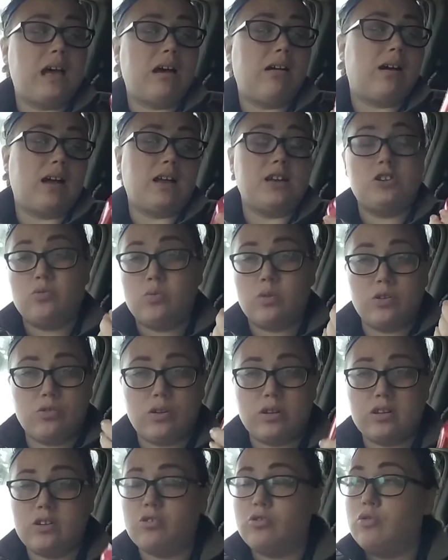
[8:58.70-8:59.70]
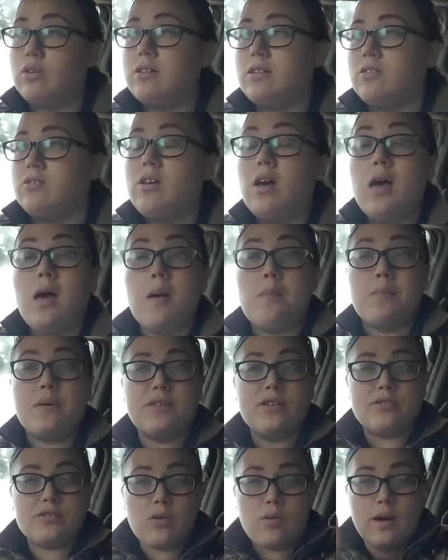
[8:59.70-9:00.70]
now I kind of just want to drink this.
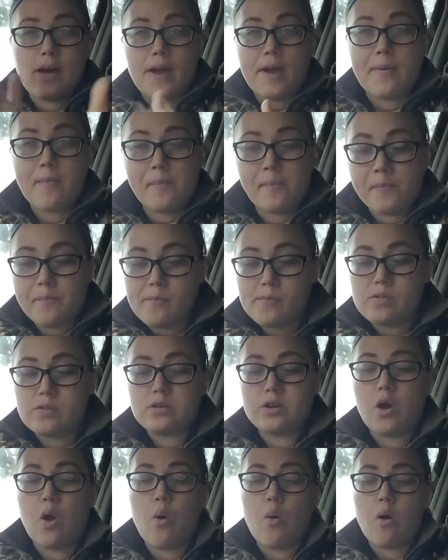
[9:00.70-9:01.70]
But let's go ahead and